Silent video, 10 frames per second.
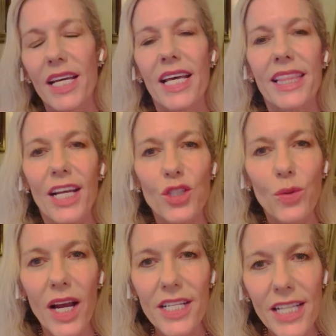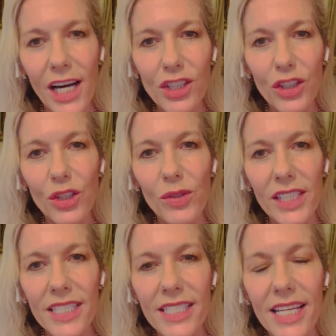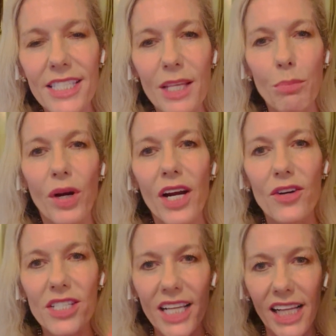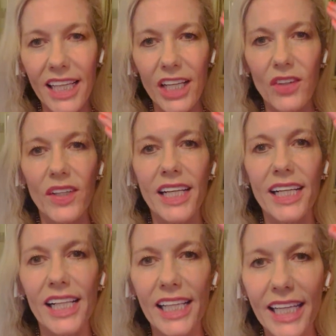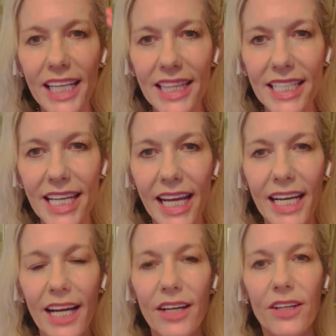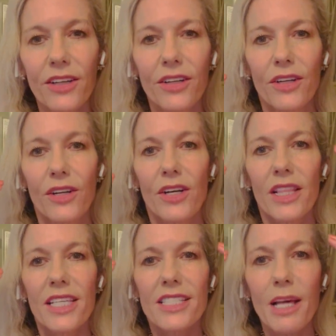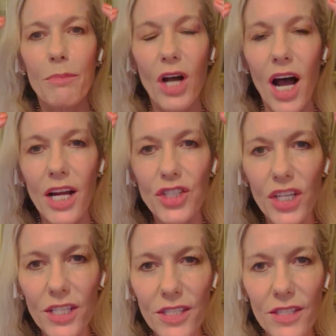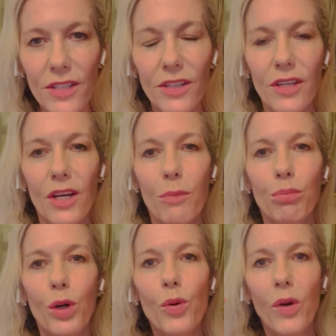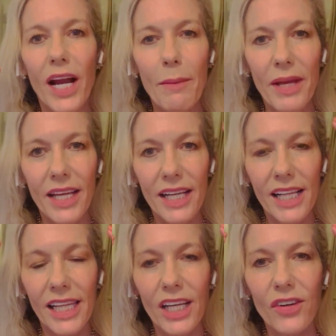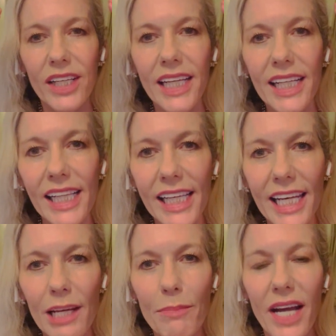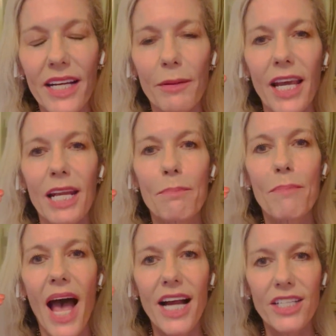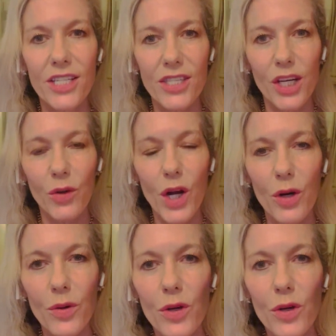That's right. Dr. Hew Len says the prayer is clearing and cleaning the data, the subconscious programming, clearing and cleaning back, getting back to zero.